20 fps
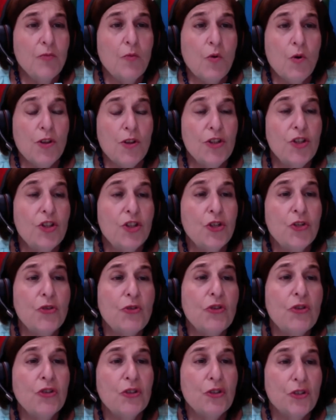more than
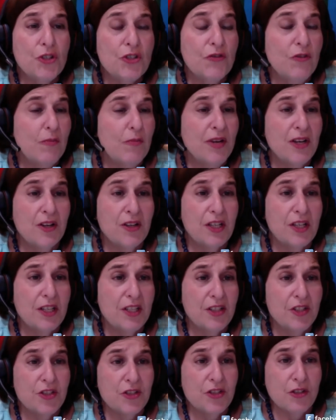two-thirds of
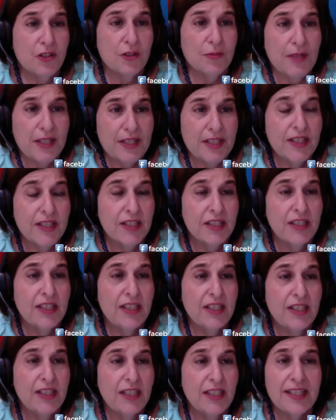Americans are
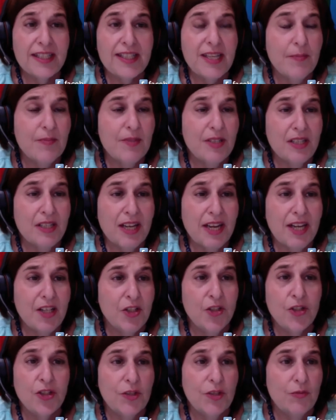basically accepting
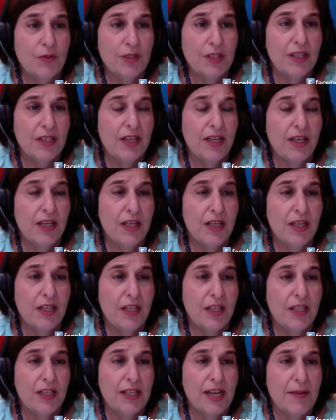and good with it.
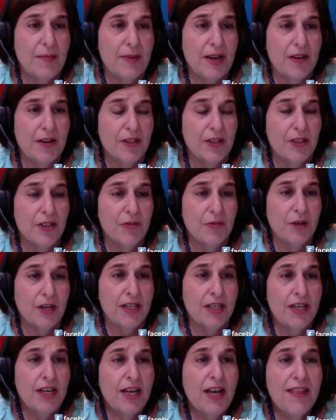Gay marriage,
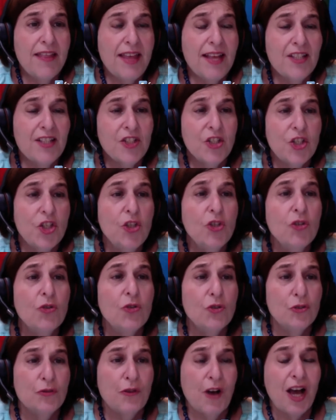right? That's
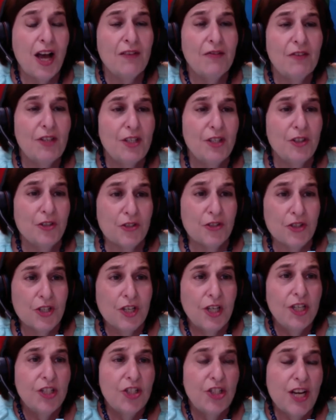huge. Five years
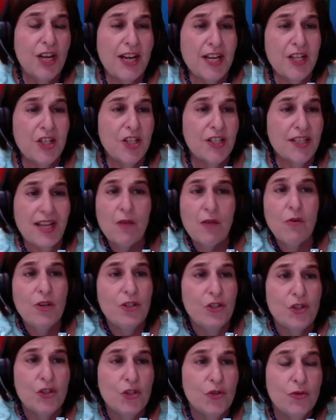change, because that
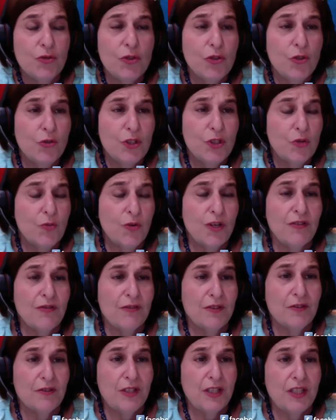wasn't true in twenty
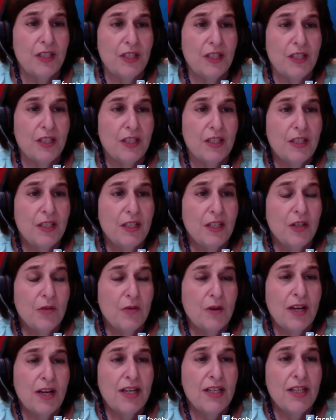fifteen,
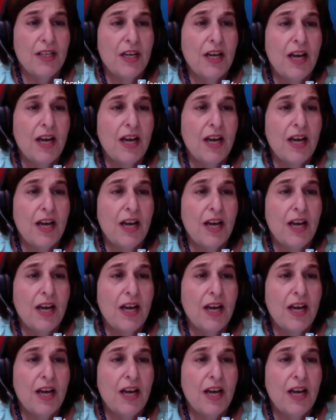right?